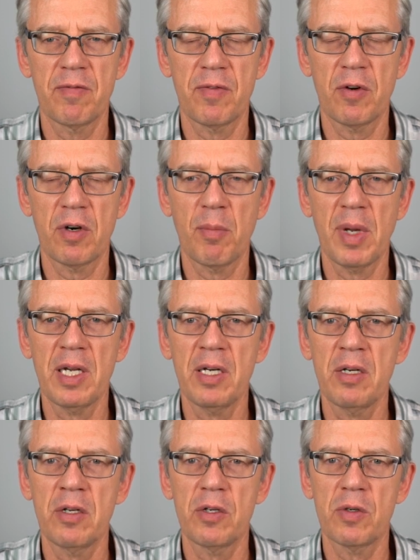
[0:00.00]
for a
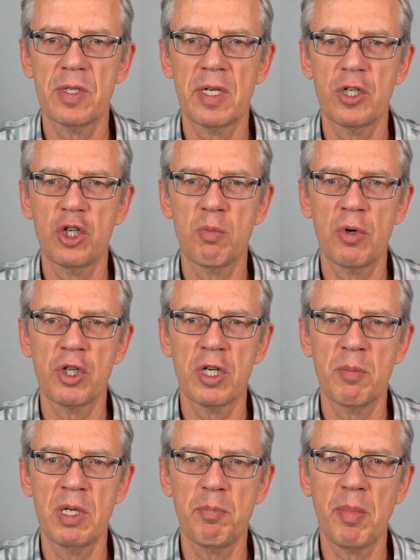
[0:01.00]
man, you say, czy może
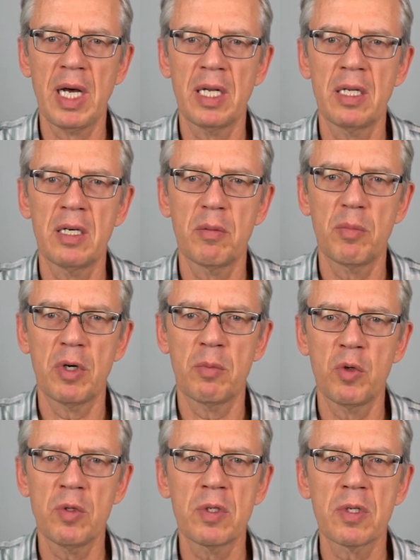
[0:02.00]
mi pan
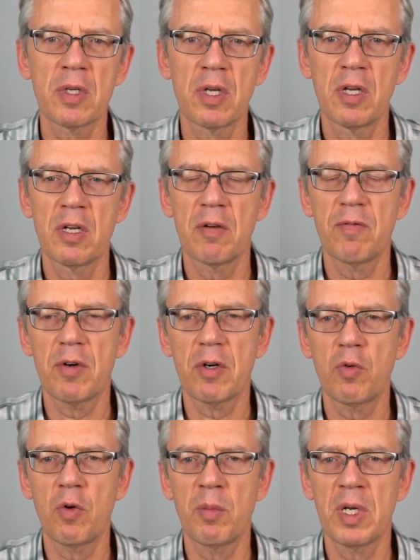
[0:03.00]
pomóc? For a
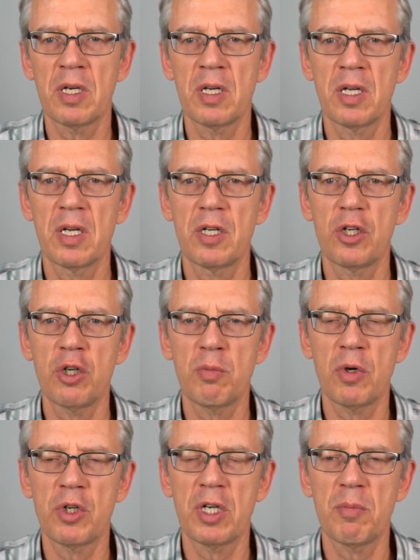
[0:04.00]
woman, czy
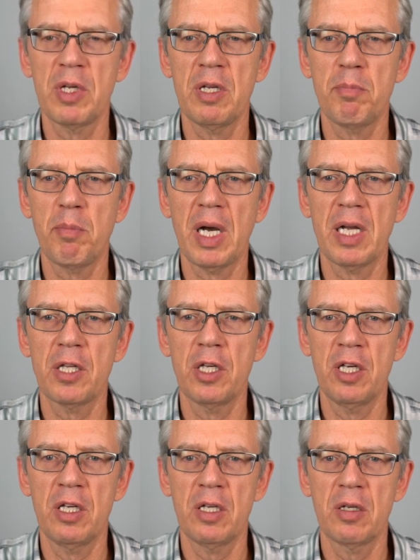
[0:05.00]
może mi
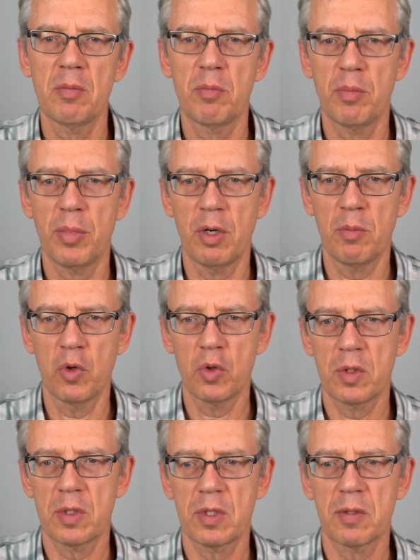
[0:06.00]
pani
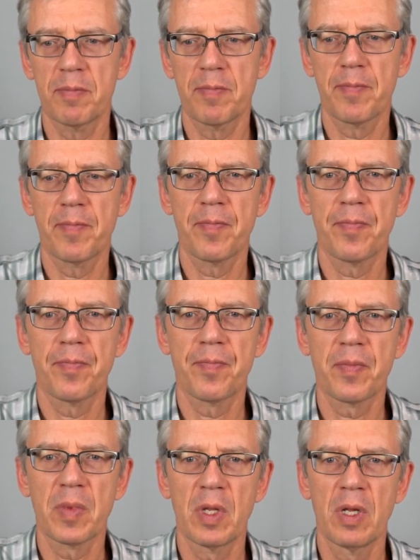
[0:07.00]
pomóc?
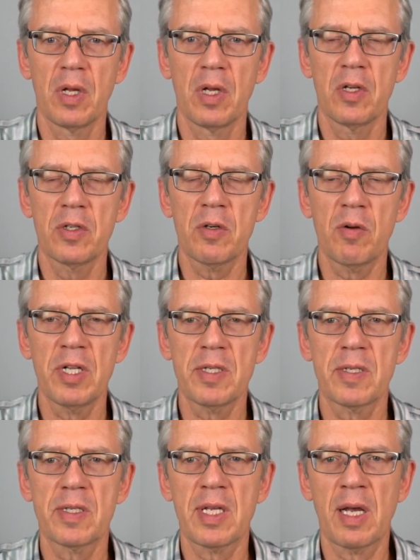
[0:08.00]
So let's
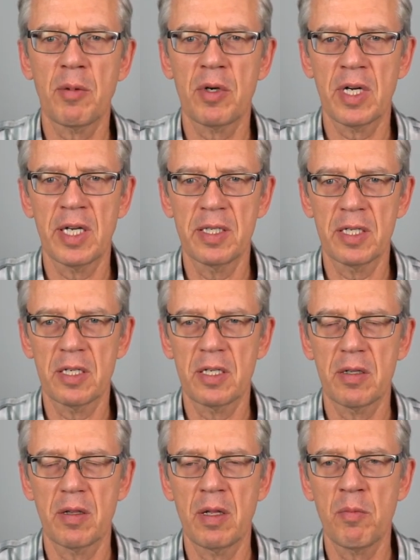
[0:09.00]
summarize
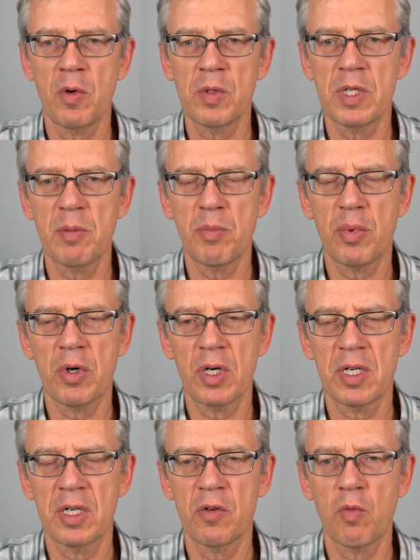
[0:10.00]
it. The most
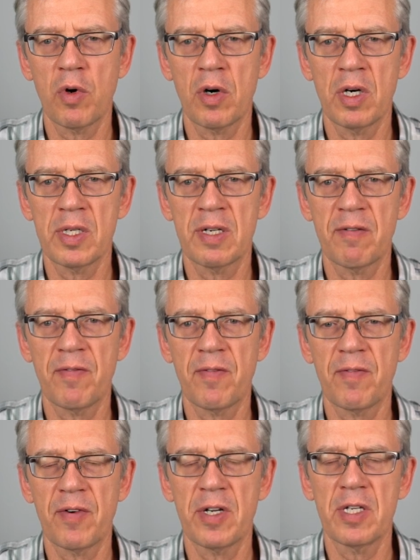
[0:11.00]
important words and
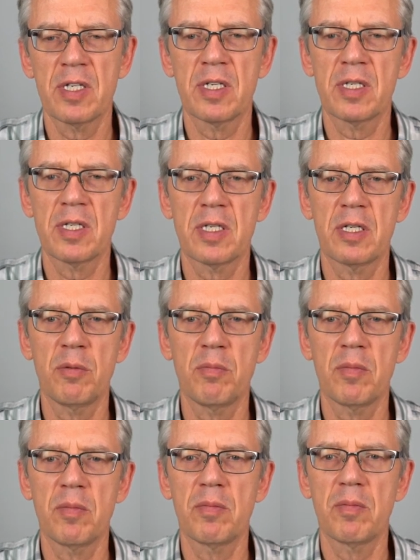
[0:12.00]
phrases
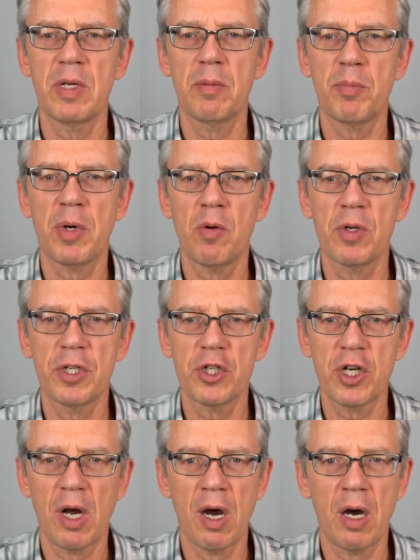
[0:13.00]
in
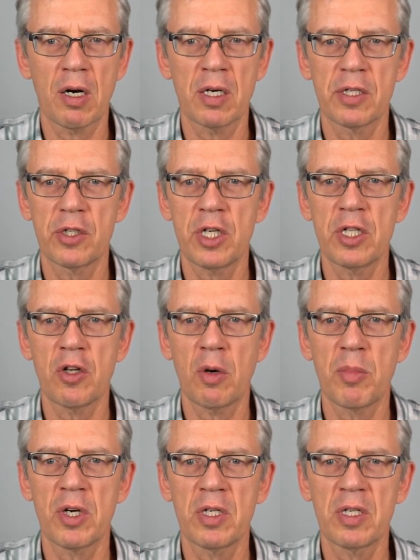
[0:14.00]
Polish are dzień
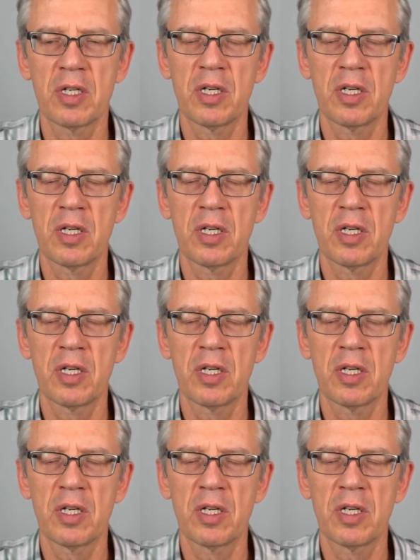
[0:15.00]
dobry,